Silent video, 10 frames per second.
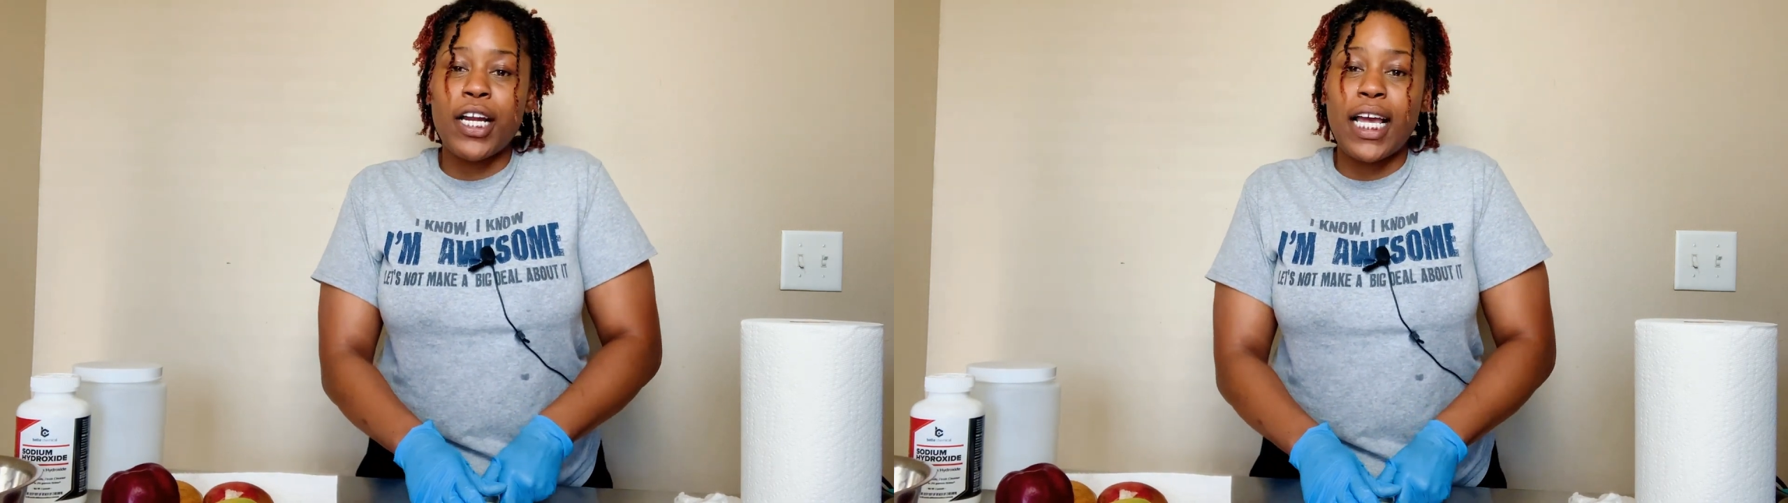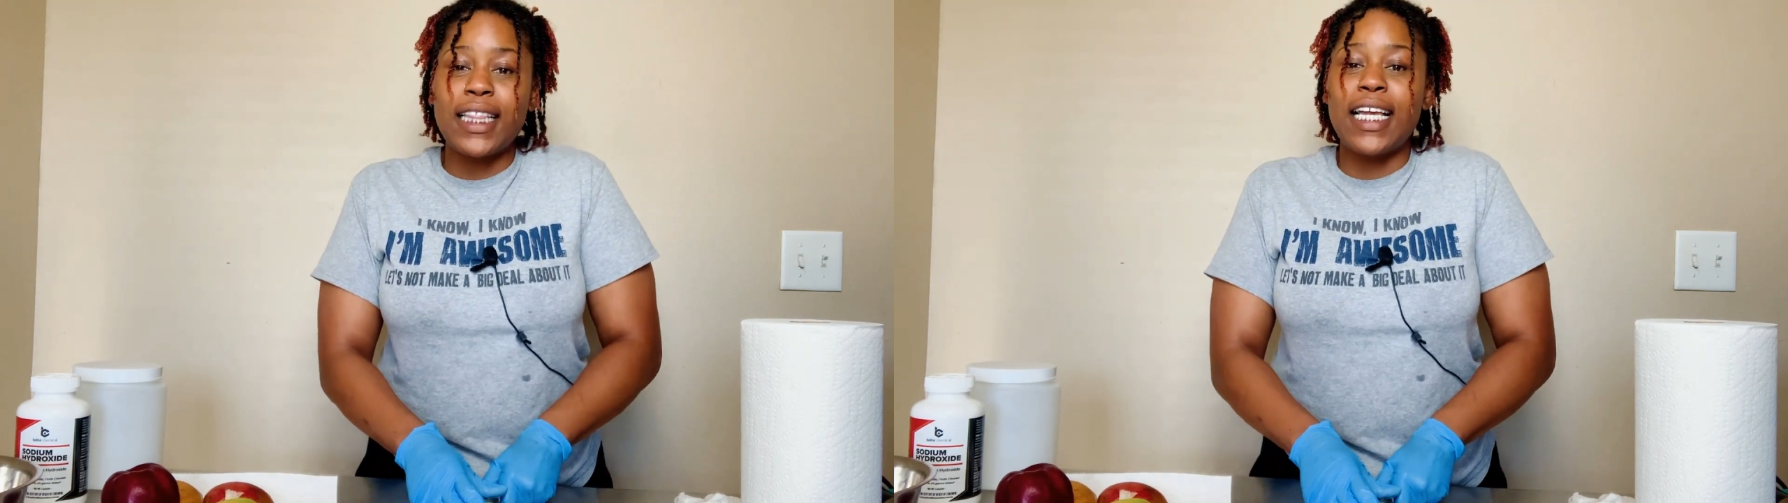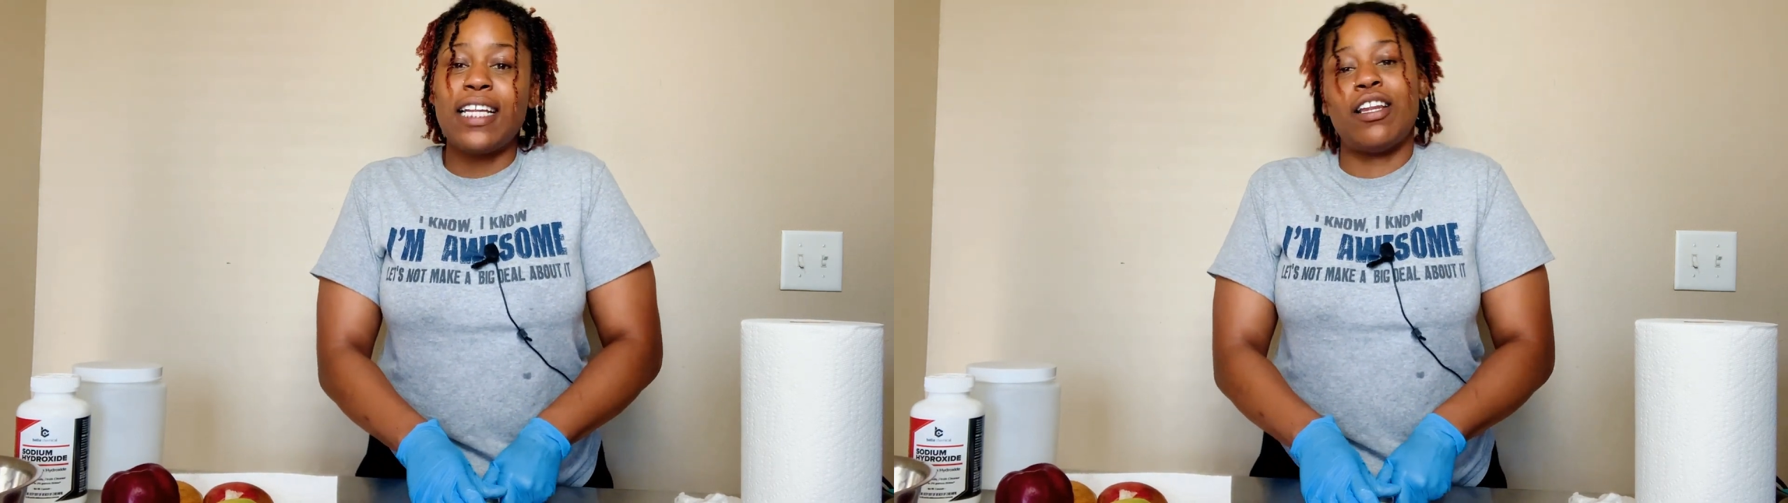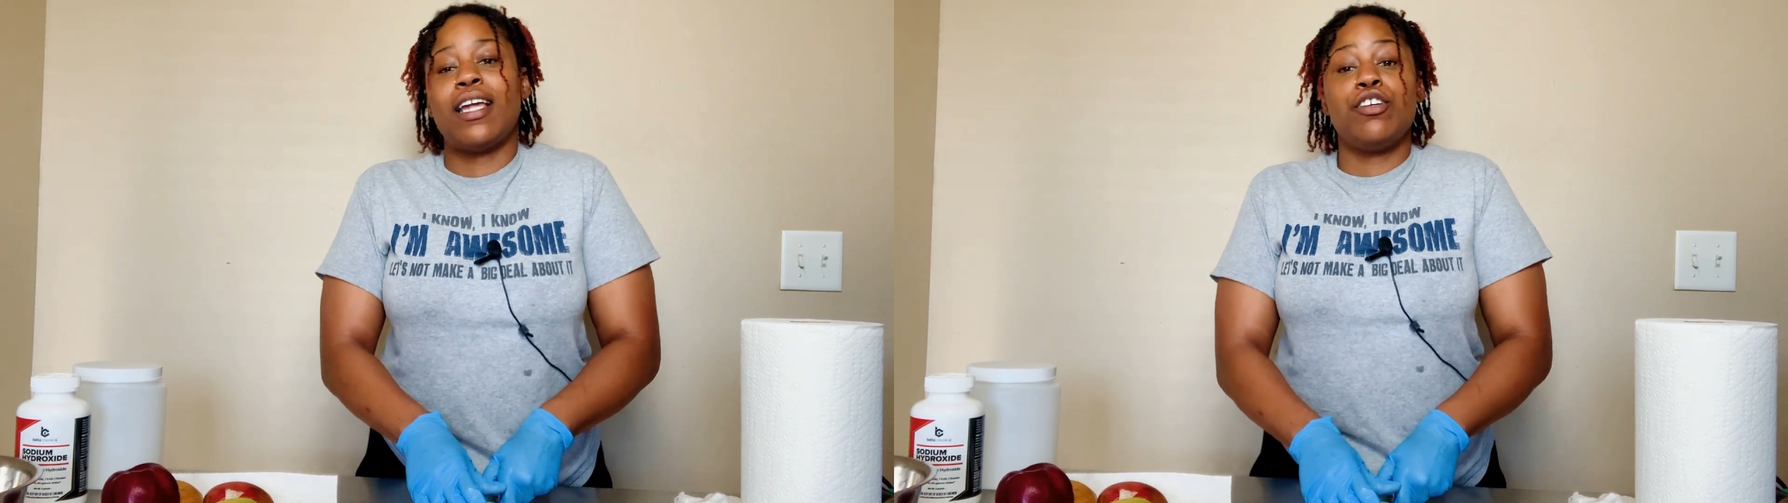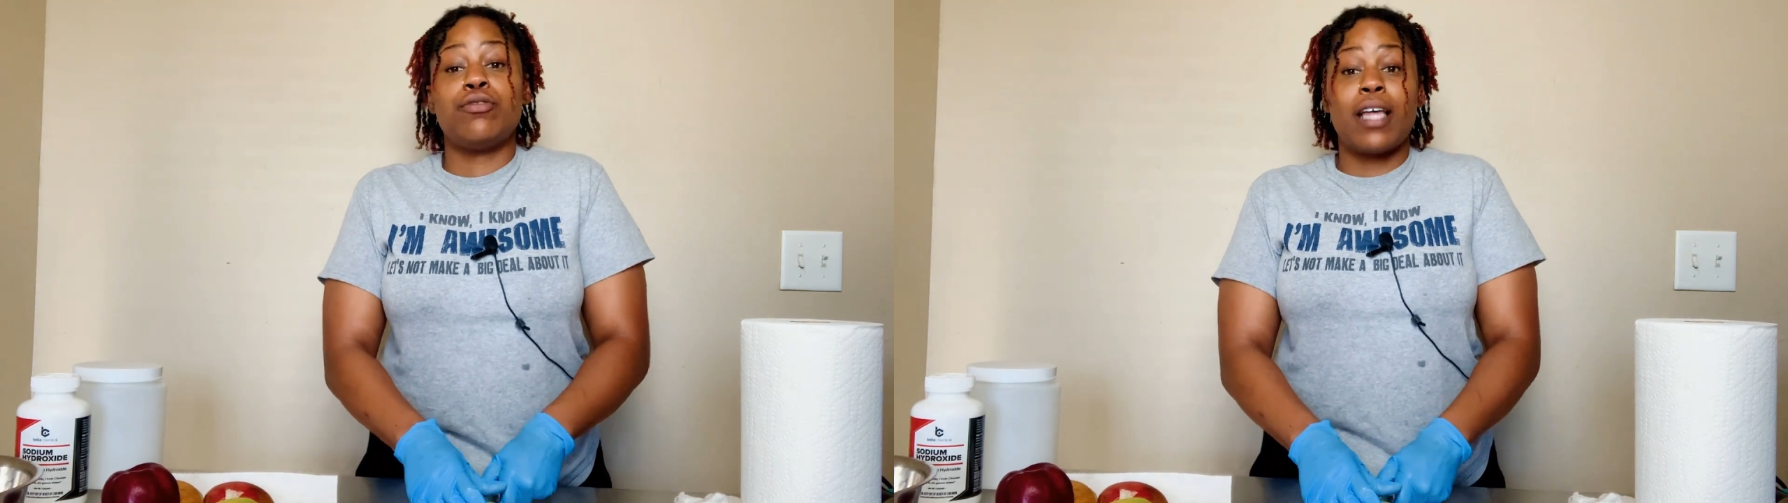and then they
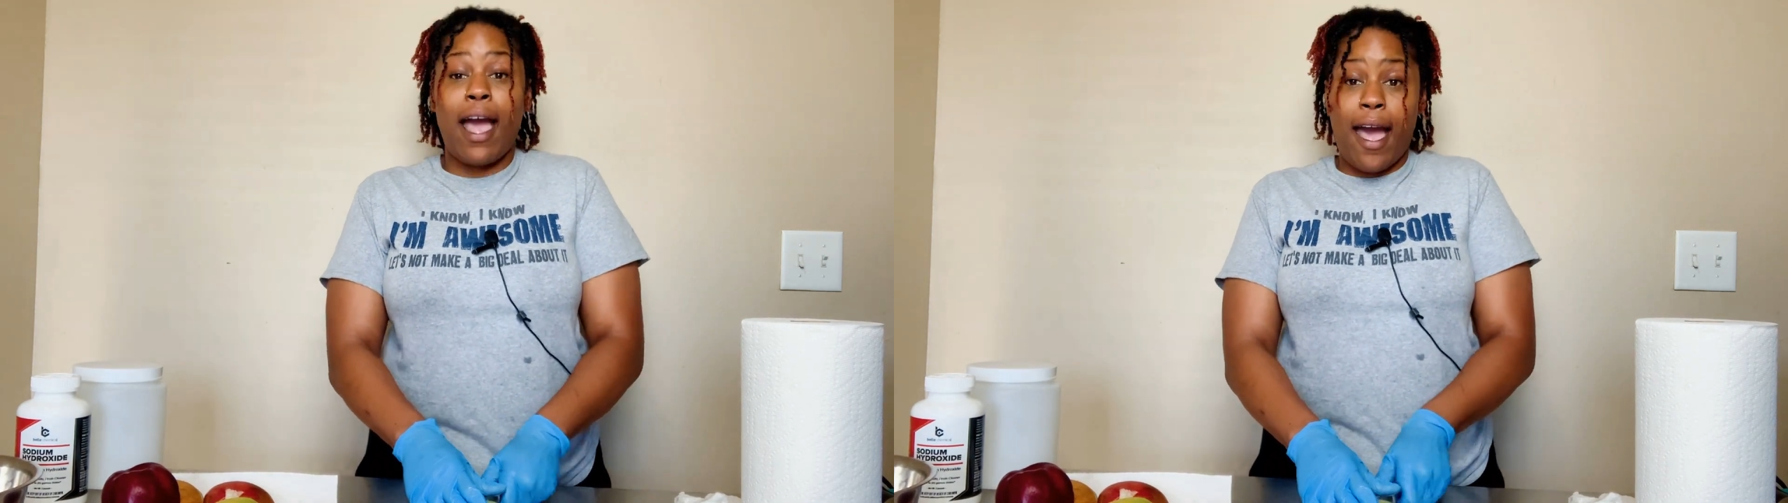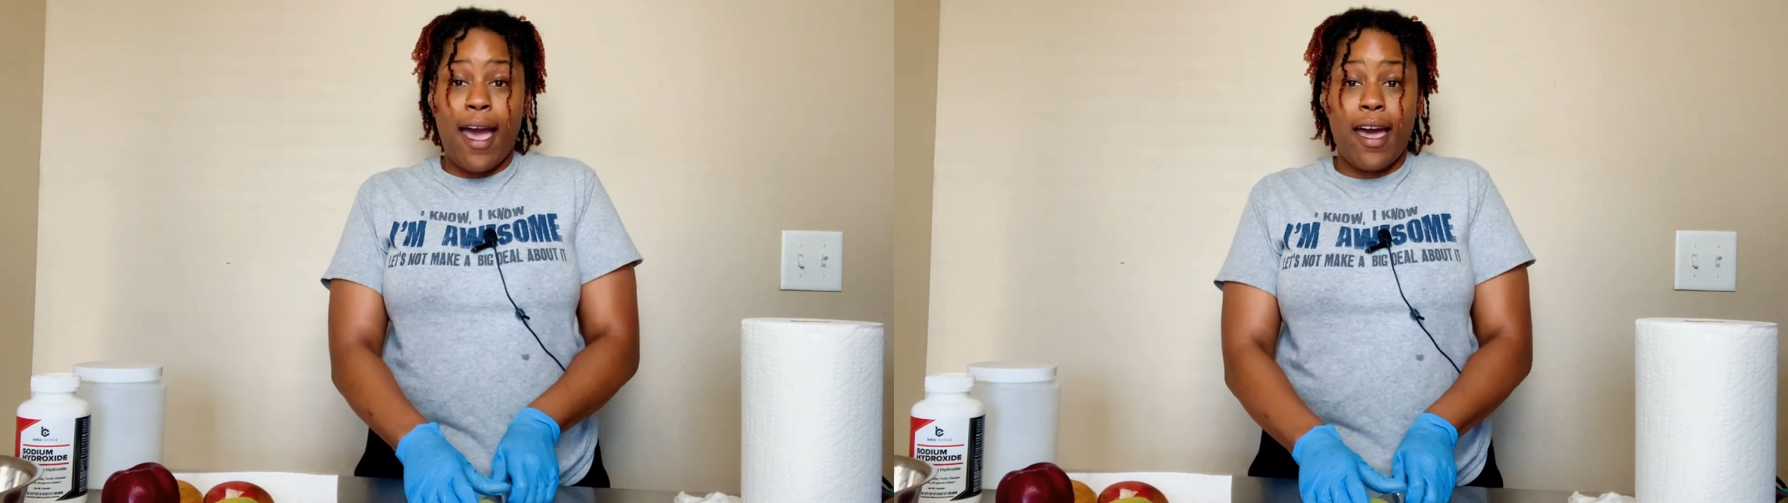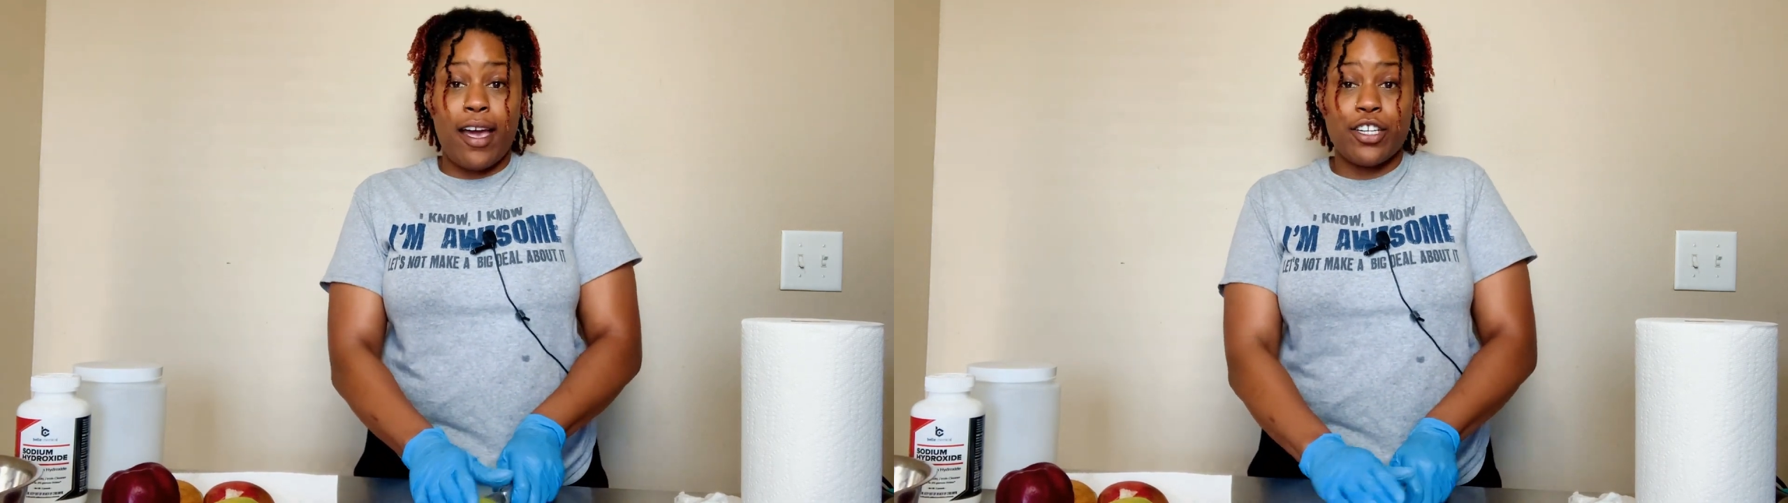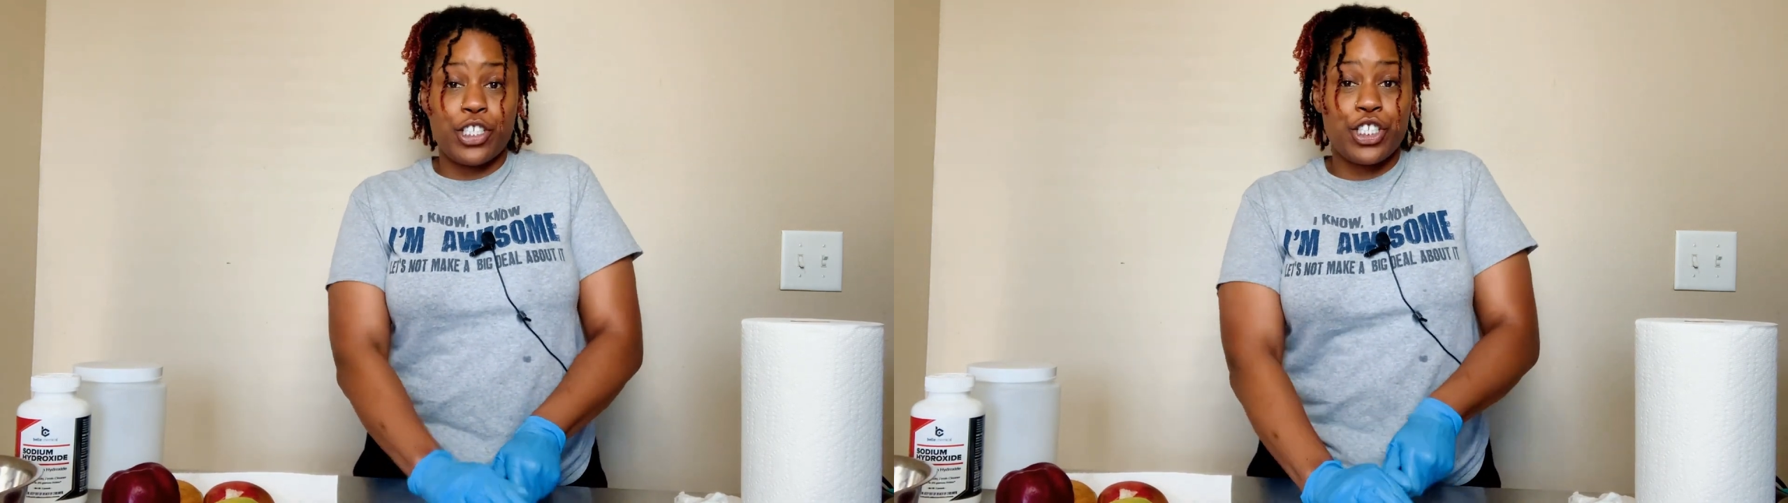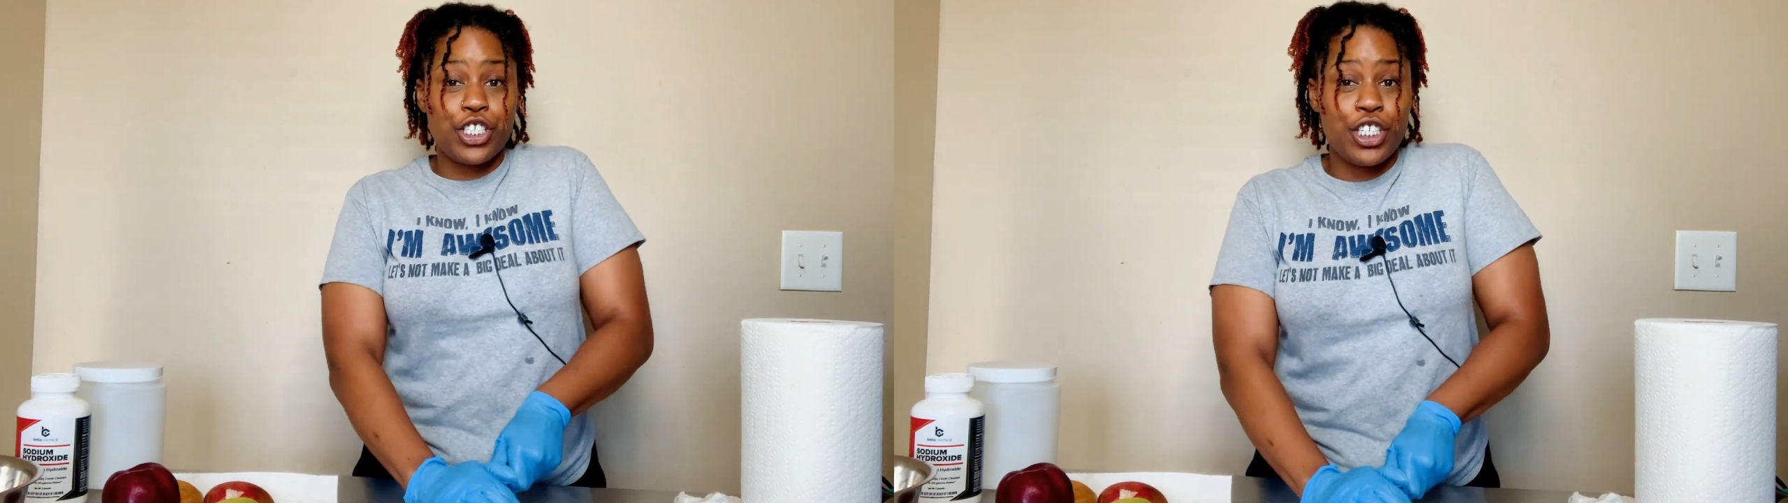use the
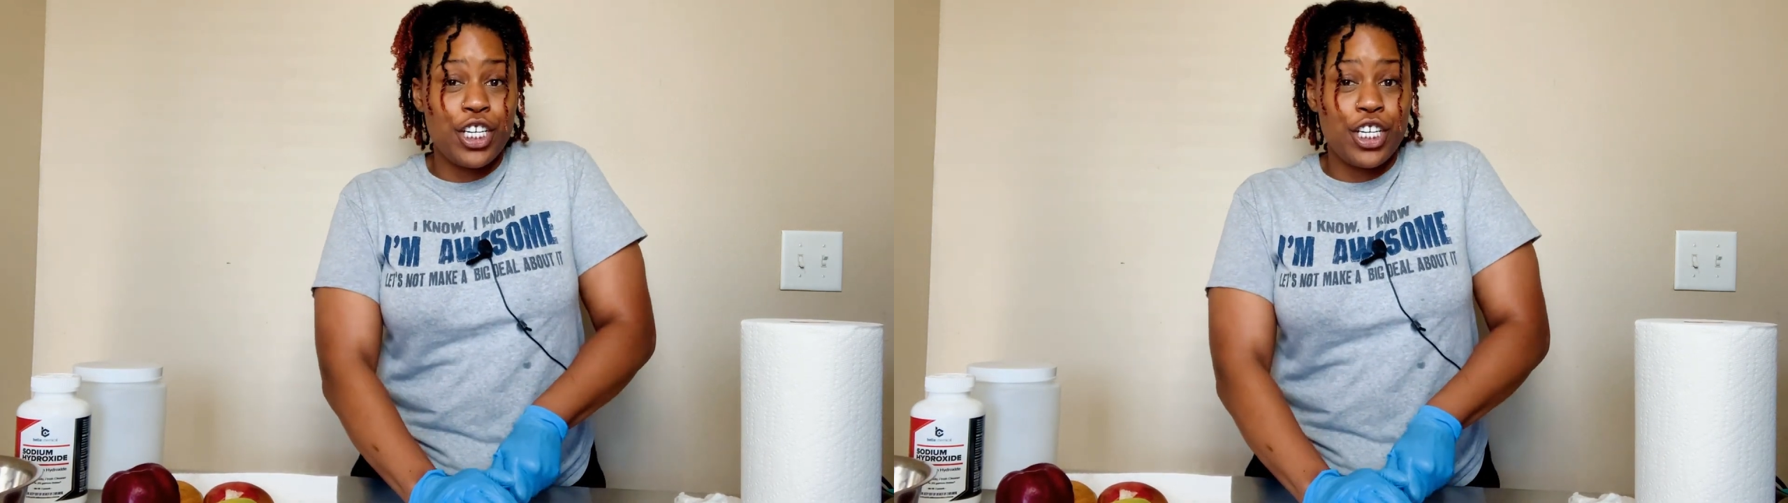ash